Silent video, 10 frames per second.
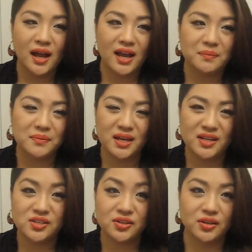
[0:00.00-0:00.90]
I'm not
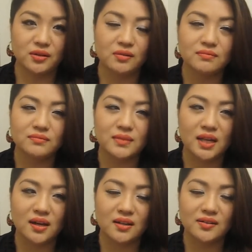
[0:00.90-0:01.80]
into the
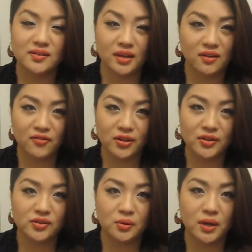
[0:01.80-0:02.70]
uh, sticky
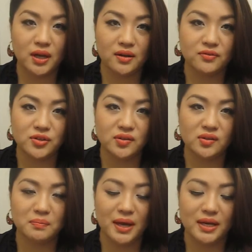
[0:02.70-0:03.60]
feeling so I kind of
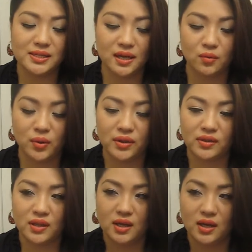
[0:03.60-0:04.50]
just mat it down with
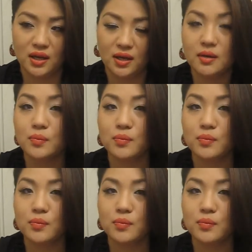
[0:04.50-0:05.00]
the uh,